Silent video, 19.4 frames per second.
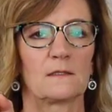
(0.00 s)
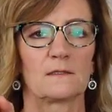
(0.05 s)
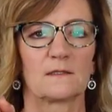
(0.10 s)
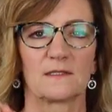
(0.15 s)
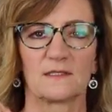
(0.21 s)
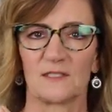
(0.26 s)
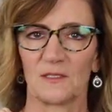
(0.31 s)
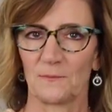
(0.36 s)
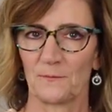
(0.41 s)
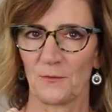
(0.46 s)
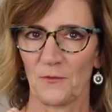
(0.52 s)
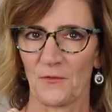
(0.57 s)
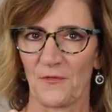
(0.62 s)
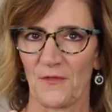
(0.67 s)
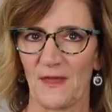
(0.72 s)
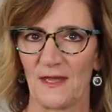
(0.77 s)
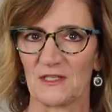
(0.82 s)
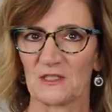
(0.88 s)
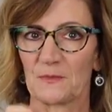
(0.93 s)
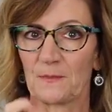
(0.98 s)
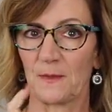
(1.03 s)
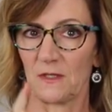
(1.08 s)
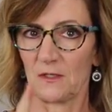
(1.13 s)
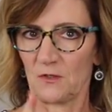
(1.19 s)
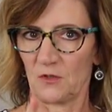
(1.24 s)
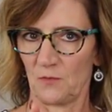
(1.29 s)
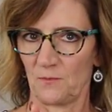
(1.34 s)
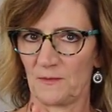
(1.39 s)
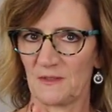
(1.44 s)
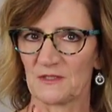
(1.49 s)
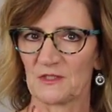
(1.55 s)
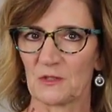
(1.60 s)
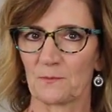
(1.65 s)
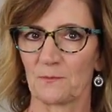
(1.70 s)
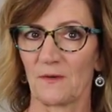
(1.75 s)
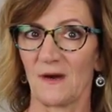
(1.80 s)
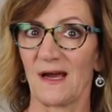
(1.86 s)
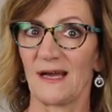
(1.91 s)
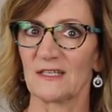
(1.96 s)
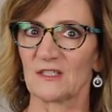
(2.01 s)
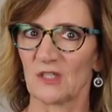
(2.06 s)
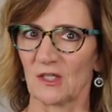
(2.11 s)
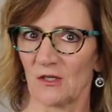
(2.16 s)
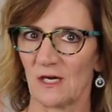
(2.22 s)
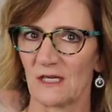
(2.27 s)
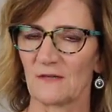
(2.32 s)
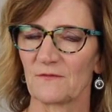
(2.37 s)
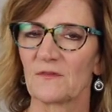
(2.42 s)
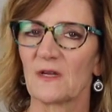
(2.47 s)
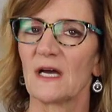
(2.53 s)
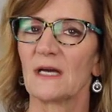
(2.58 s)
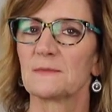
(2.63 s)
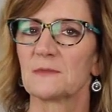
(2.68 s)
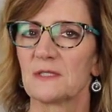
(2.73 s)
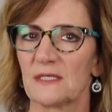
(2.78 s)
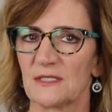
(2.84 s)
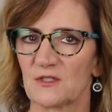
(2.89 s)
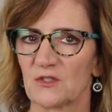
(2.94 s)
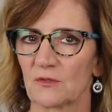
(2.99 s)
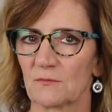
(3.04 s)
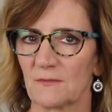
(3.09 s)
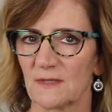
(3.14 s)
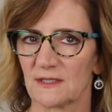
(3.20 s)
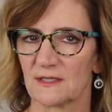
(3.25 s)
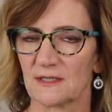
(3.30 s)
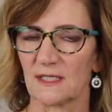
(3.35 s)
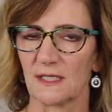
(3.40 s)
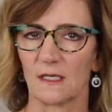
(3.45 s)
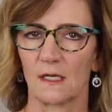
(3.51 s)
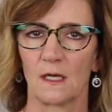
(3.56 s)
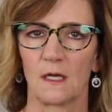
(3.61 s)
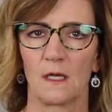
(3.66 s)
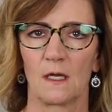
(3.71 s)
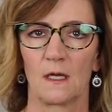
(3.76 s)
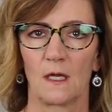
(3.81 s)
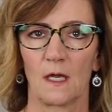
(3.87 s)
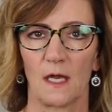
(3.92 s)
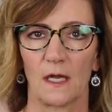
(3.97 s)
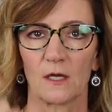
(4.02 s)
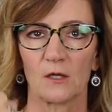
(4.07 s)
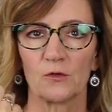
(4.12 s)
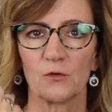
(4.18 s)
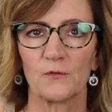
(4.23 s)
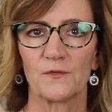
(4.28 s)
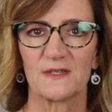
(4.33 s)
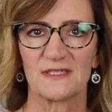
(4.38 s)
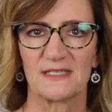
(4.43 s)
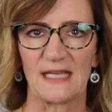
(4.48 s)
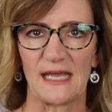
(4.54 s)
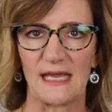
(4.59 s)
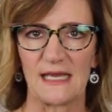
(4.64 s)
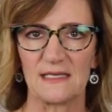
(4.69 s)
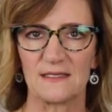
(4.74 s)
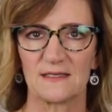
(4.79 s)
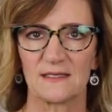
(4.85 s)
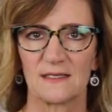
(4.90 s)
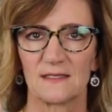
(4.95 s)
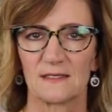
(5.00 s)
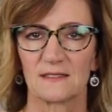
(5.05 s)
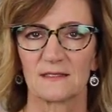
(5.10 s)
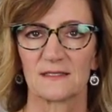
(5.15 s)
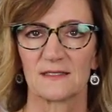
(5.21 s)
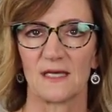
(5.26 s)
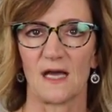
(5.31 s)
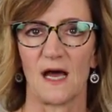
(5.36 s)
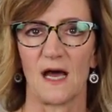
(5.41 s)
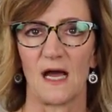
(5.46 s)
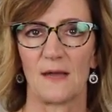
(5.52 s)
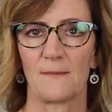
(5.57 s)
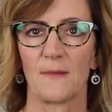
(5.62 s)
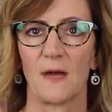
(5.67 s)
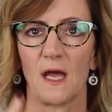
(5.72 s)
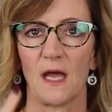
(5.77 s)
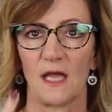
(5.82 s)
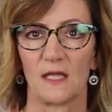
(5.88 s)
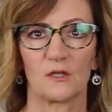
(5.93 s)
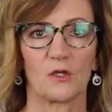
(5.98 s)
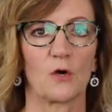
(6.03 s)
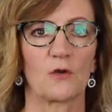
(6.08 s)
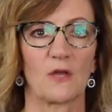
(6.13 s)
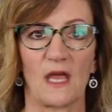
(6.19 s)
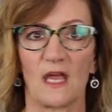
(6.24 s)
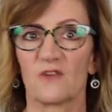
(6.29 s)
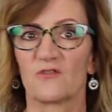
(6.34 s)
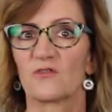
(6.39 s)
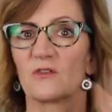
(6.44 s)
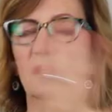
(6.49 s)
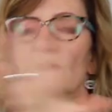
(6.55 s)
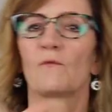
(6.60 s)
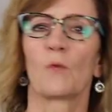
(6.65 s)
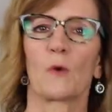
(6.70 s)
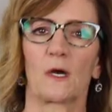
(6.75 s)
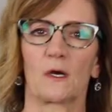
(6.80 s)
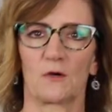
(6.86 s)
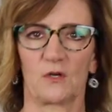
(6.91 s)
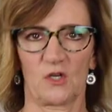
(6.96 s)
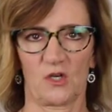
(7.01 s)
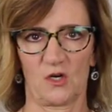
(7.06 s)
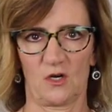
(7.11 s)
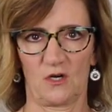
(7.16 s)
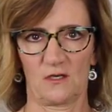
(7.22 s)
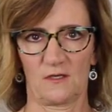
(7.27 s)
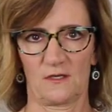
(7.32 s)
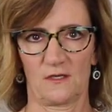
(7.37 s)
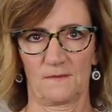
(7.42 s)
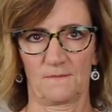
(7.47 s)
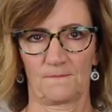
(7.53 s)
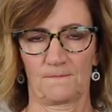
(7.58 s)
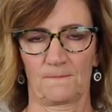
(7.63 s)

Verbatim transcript: Simple things, but you'd be surprised. A lot of times these are missing. Include the date, time, and location of where it occurred.